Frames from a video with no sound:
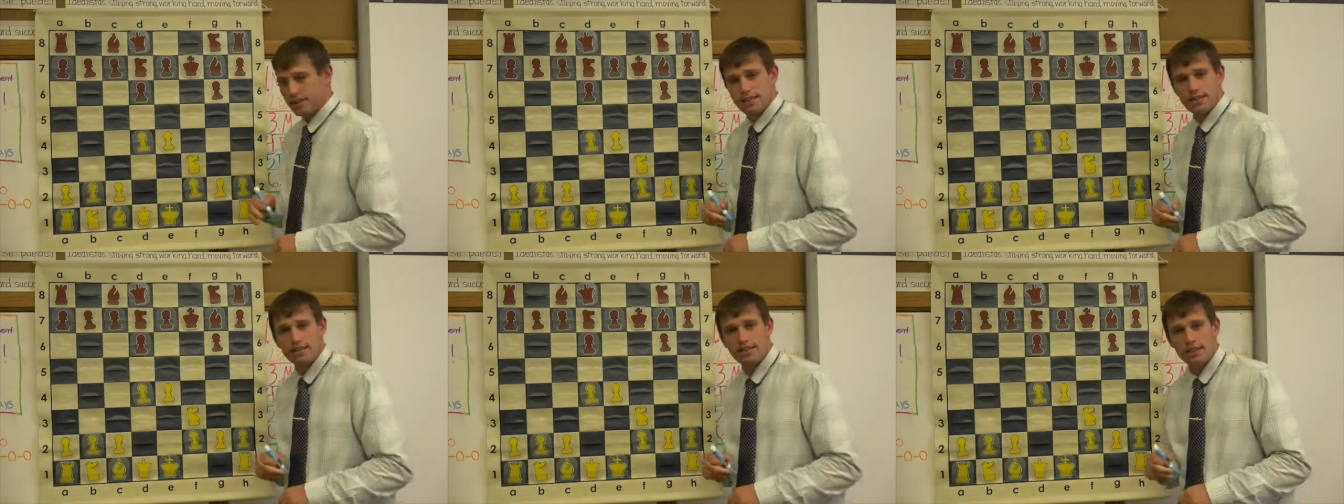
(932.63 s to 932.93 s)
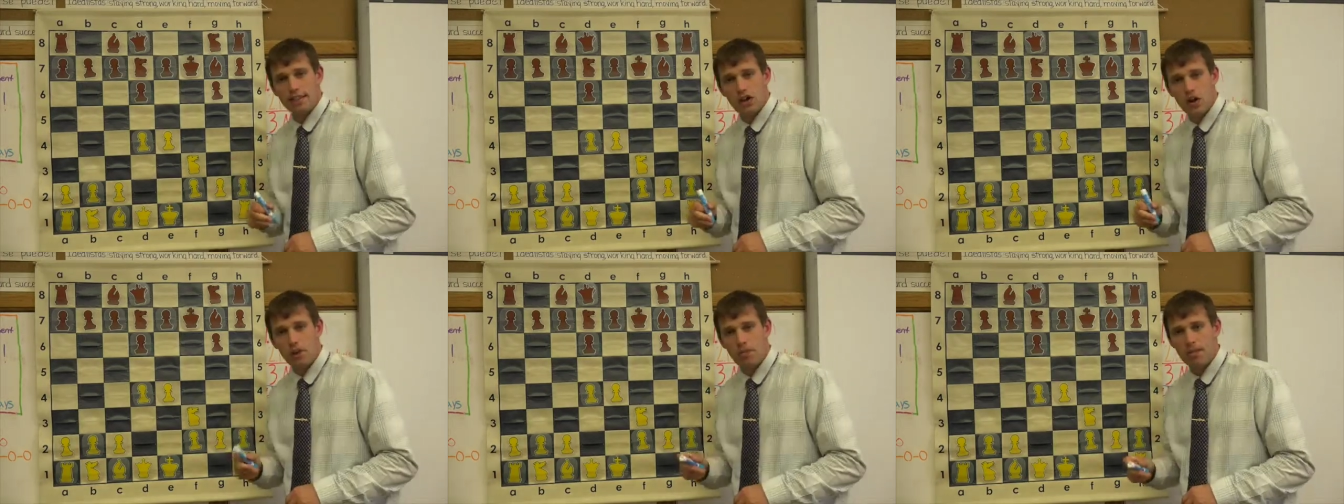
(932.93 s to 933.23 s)
This is
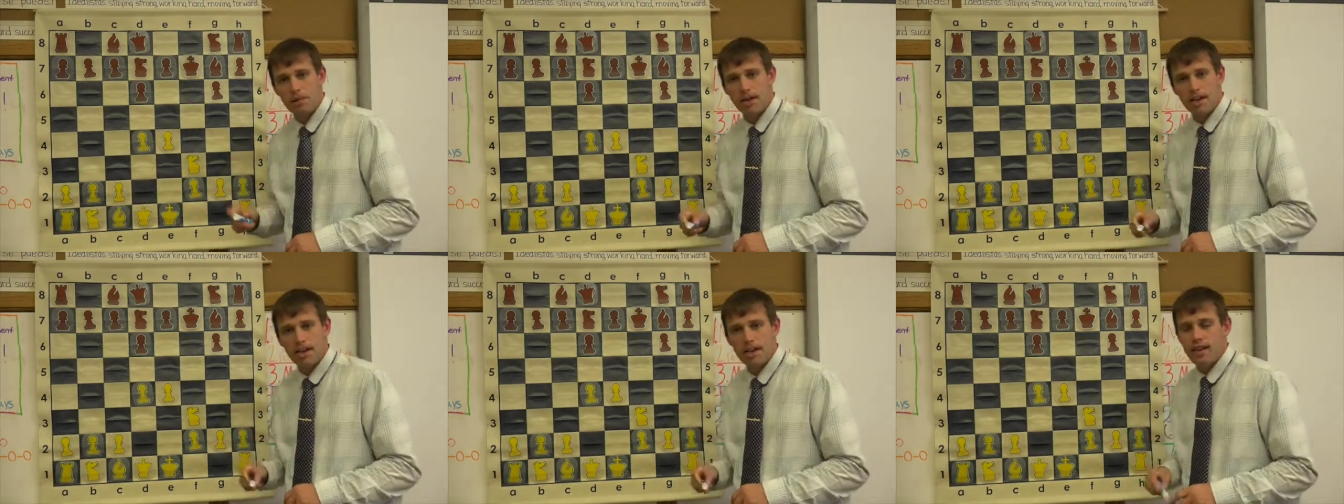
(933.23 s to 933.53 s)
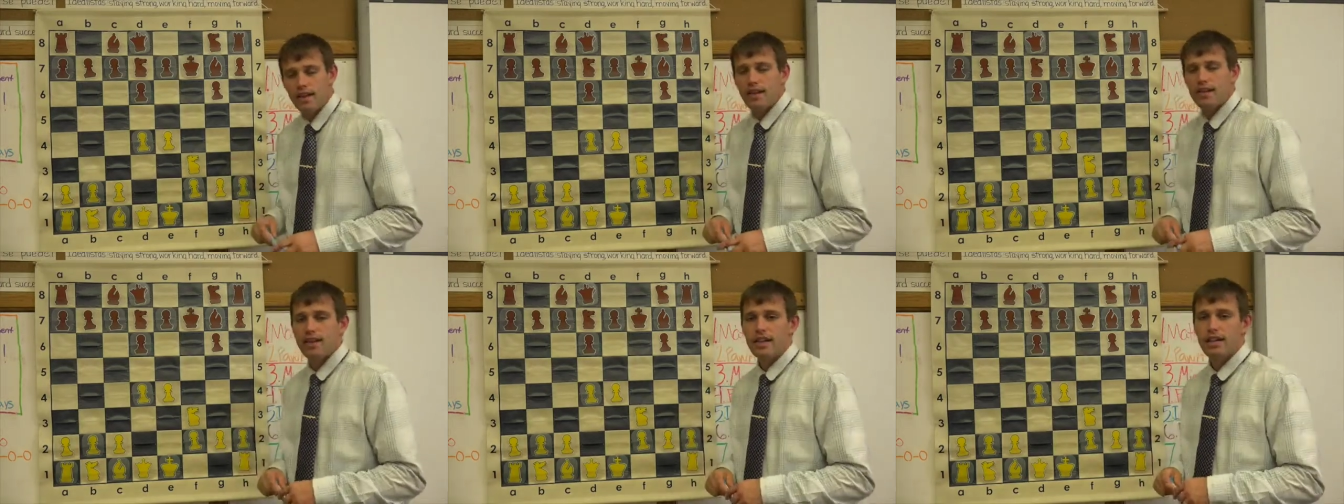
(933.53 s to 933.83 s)
in the opening.
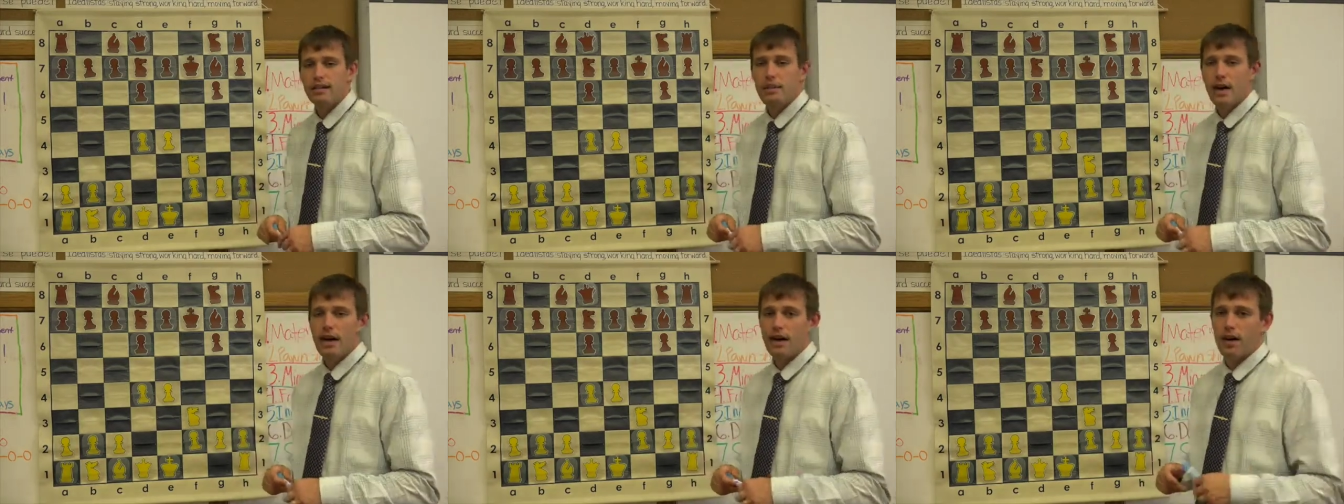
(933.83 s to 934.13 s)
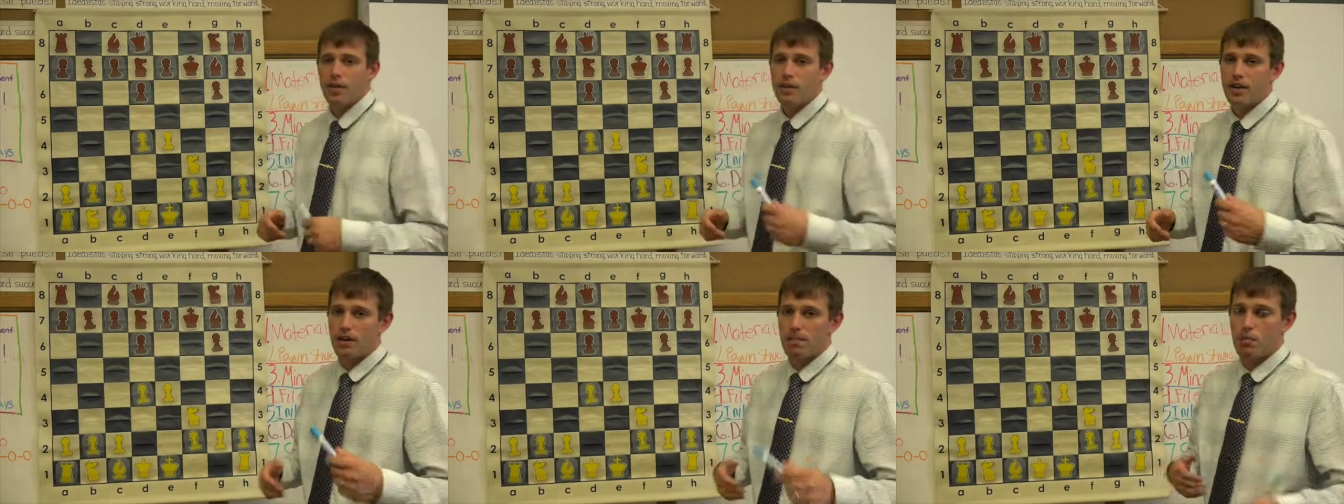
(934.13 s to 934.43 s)
Think about
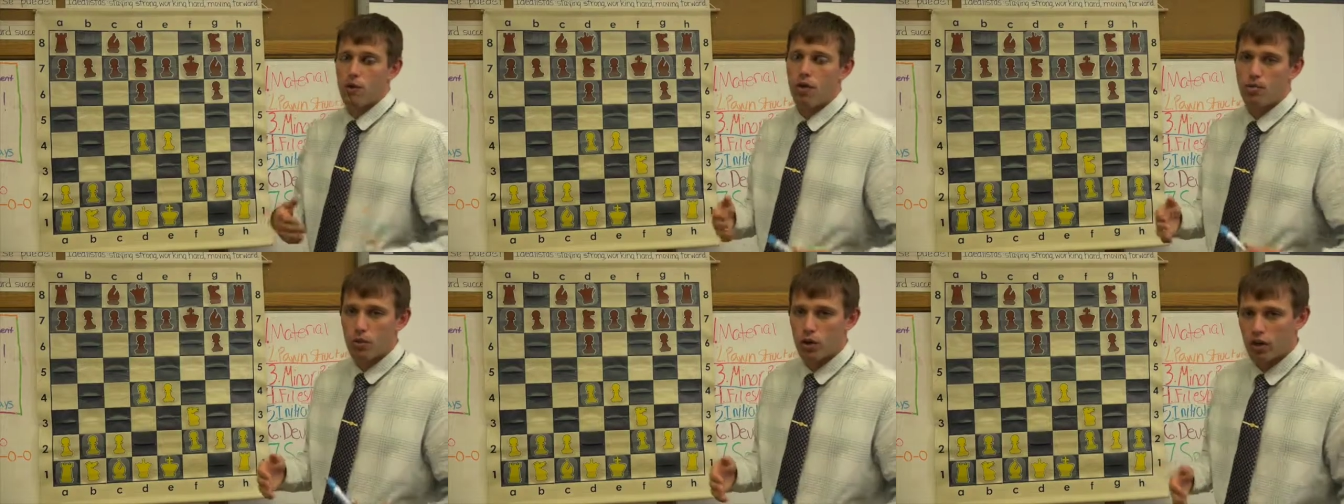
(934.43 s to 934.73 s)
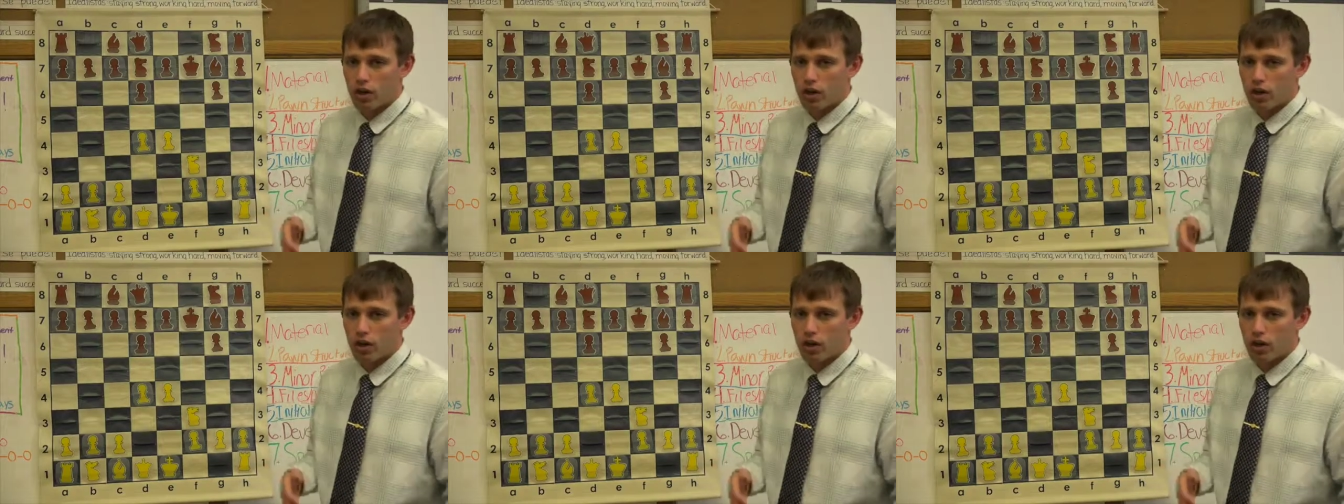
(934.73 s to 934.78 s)
how we get more and